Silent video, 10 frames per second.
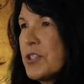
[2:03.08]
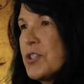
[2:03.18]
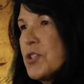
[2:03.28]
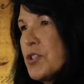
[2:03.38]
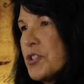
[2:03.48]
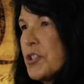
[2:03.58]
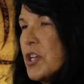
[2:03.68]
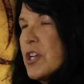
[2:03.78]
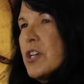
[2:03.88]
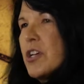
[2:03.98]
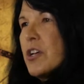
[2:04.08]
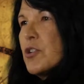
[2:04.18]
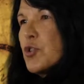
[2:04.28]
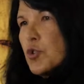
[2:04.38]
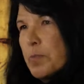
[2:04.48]
a certain
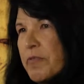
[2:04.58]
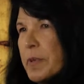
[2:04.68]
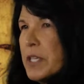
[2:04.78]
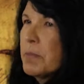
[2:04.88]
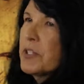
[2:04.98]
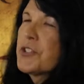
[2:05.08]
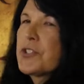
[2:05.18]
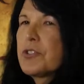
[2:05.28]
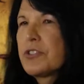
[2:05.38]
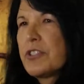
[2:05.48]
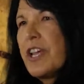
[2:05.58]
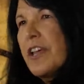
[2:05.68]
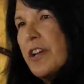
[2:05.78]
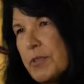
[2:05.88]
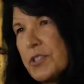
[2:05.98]
group of people, a certain
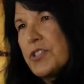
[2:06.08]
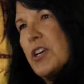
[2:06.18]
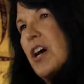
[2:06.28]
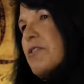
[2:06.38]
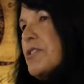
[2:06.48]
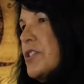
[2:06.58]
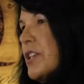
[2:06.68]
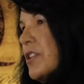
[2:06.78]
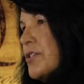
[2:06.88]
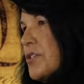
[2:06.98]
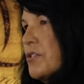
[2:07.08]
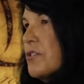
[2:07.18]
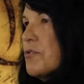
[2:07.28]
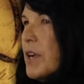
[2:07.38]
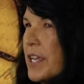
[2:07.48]
aristocracy, a
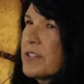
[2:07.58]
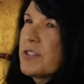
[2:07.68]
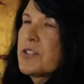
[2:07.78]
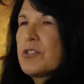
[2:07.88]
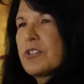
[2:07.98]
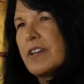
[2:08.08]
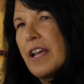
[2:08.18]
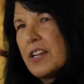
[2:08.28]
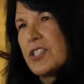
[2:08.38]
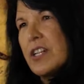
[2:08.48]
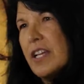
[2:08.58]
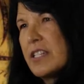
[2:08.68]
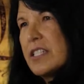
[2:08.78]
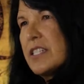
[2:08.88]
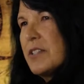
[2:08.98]
certain race, a certain
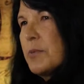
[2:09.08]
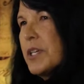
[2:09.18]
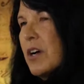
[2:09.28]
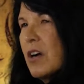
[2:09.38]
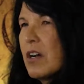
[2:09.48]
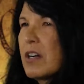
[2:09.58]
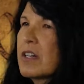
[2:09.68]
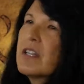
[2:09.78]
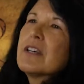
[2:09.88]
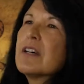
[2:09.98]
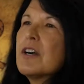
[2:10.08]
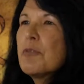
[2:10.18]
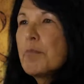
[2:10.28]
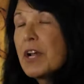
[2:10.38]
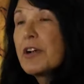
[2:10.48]
nationality. We are
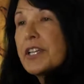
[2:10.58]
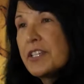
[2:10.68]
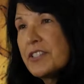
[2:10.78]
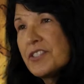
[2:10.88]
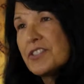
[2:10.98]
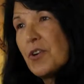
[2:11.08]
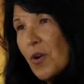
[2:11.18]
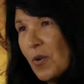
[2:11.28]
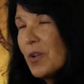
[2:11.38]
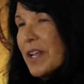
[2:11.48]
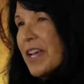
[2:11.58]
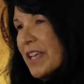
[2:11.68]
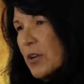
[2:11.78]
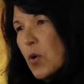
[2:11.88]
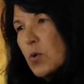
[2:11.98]
Americans as a whole, and
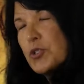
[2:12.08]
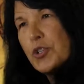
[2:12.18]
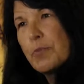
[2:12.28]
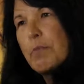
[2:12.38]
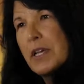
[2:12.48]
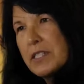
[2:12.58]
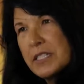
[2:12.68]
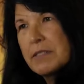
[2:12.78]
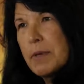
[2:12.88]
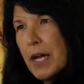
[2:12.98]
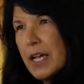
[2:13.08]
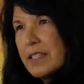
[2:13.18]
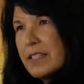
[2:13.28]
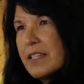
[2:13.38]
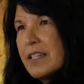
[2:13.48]
that whole term melting pot